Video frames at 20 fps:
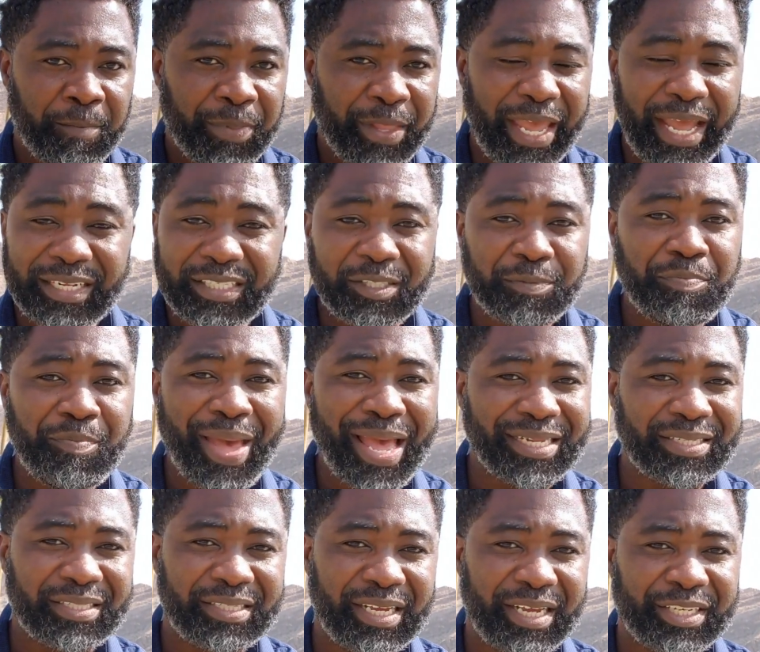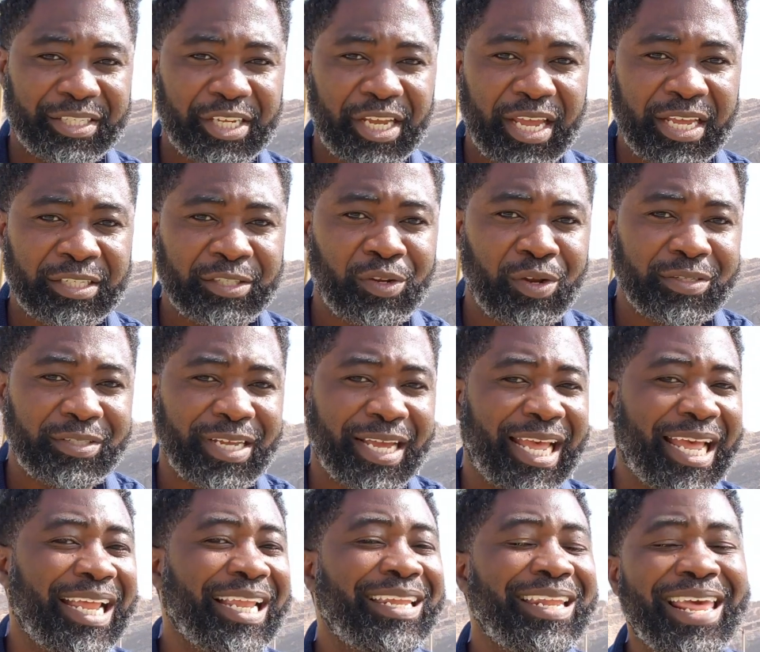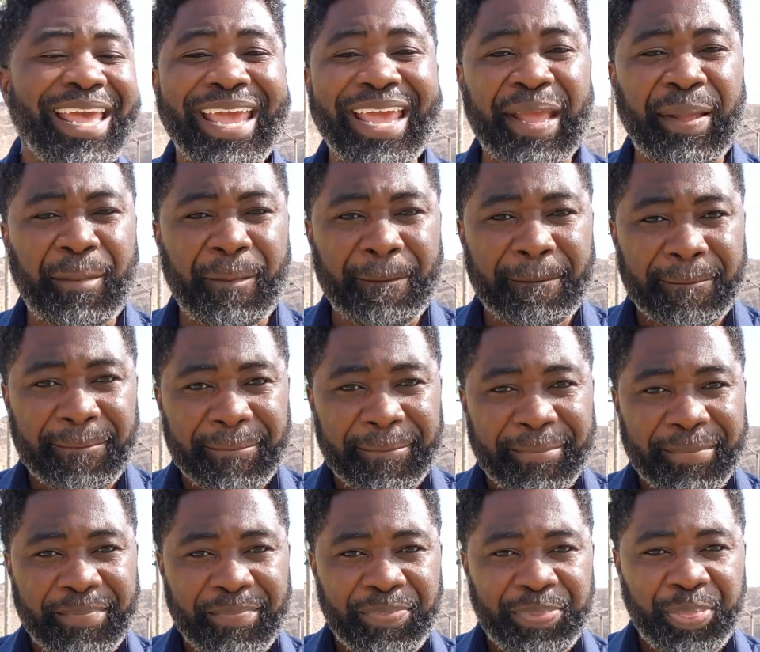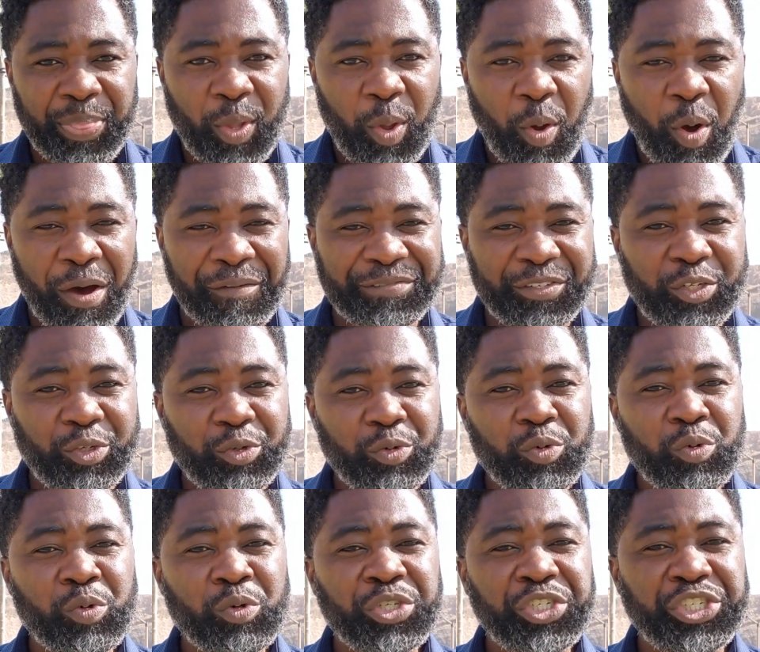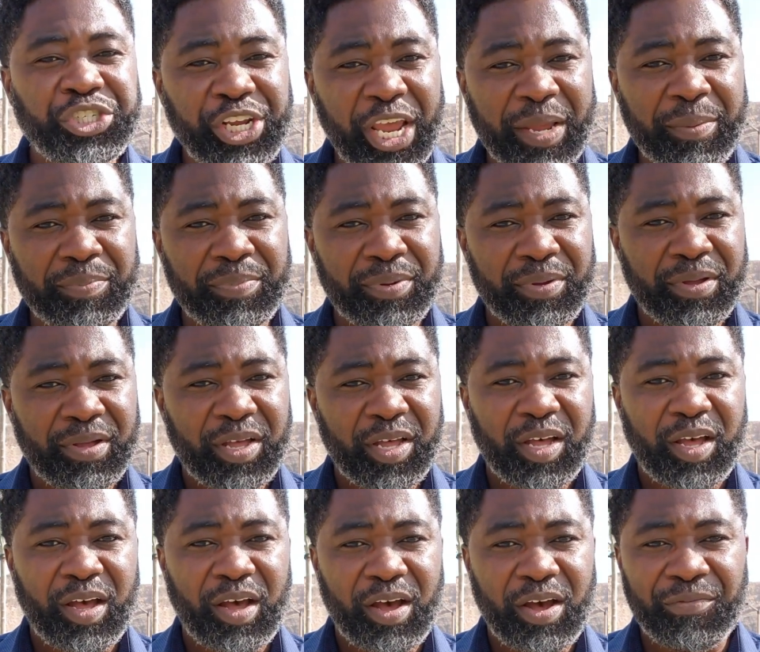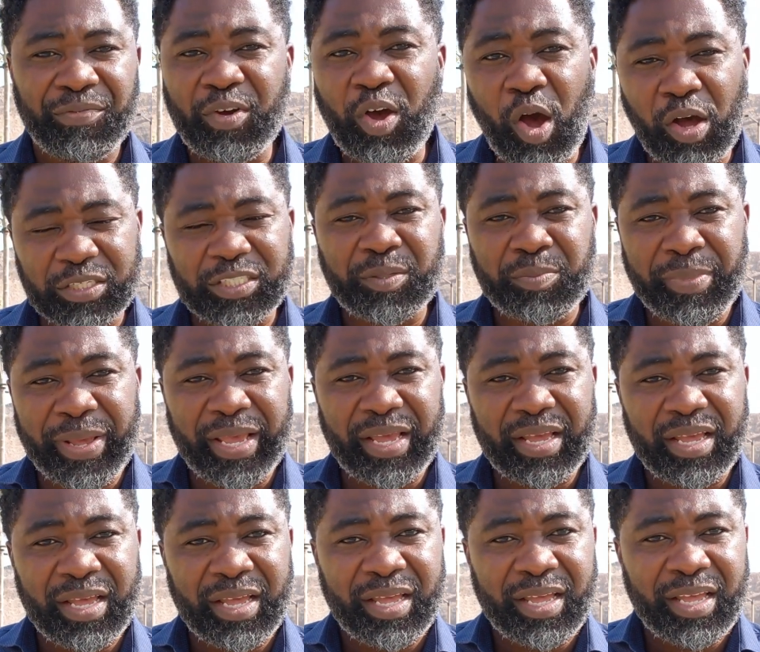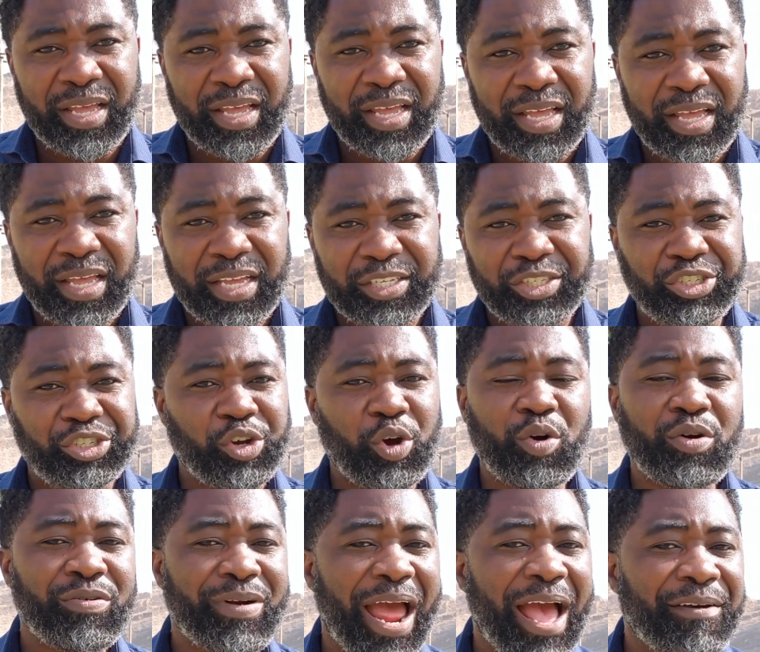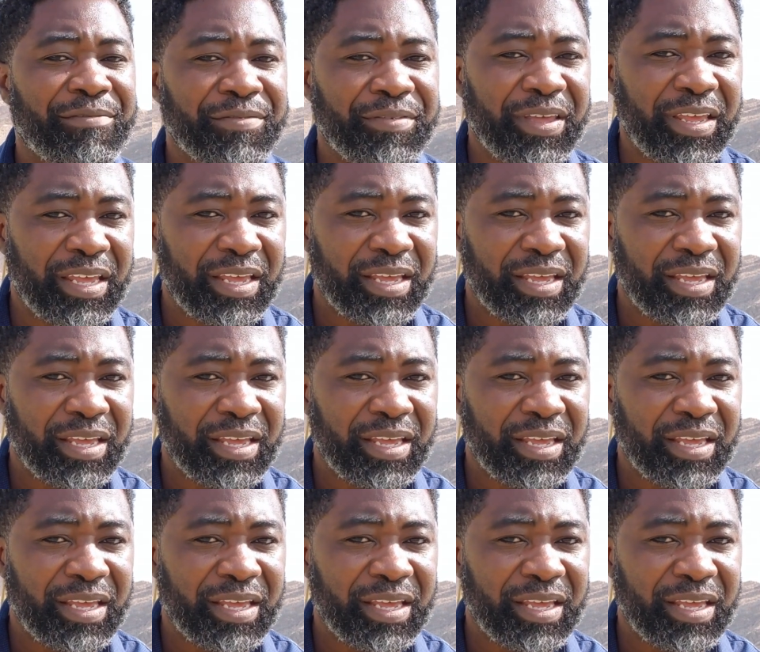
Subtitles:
its message is not a claim of true shape of cosmic geography.